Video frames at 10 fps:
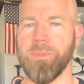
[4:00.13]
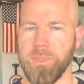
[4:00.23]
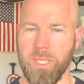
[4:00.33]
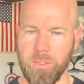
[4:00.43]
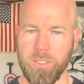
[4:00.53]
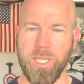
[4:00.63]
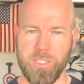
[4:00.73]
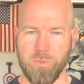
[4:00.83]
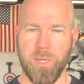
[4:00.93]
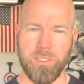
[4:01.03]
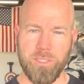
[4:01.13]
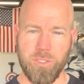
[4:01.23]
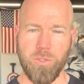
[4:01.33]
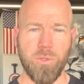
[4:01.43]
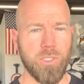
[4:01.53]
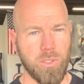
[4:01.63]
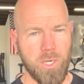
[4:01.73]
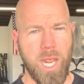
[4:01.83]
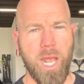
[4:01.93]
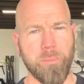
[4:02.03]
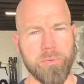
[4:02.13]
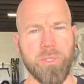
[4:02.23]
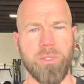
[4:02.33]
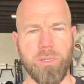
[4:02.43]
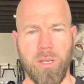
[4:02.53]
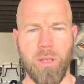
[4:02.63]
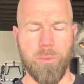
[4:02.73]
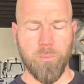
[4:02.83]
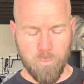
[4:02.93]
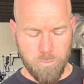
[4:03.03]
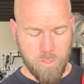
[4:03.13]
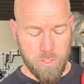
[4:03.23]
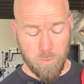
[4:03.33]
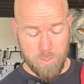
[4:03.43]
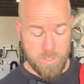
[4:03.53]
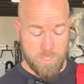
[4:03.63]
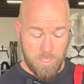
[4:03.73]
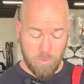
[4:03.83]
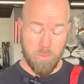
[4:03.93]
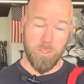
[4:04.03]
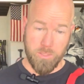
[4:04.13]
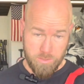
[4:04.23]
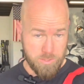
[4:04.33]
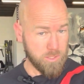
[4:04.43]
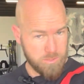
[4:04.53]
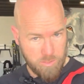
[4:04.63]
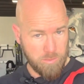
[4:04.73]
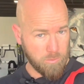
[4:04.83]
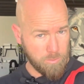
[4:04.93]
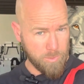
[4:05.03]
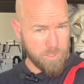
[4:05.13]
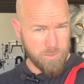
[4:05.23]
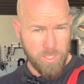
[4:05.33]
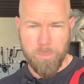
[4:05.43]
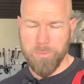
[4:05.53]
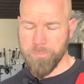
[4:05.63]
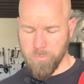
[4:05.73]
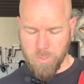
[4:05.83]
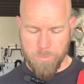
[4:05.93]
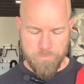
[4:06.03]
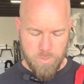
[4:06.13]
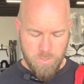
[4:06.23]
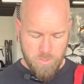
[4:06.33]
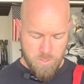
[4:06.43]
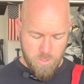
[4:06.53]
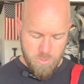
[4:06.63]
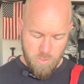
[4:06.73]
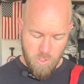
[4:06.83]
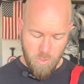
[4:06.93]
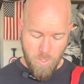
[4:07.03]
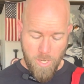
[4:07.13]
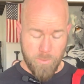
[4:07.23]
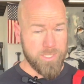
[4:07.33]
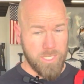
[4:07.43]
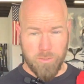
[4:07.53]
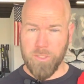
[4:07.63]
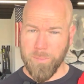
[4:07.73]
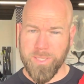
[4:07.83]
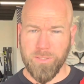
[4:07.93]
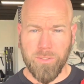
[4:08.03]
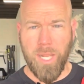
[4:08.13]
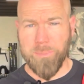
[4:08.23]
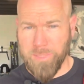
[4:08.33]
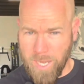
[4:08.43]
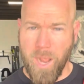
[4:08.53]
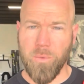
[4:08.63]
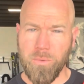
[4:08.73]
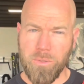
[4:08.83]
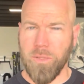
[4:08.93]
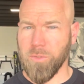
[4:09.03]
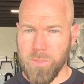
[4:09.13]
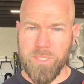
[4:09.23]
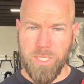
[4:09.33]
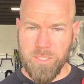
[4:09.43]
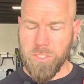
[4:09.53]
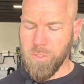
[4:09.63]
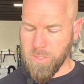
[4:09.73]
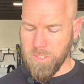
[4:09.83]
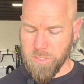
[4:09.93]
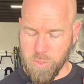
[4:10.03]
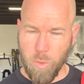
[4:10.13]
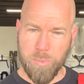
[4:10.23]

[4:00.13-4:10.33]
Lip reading: it'll connect directly to your app that you'll need to download, because it says download the Myzone app. Okay, so I would download the Myzone app now if you intend to use it, because you will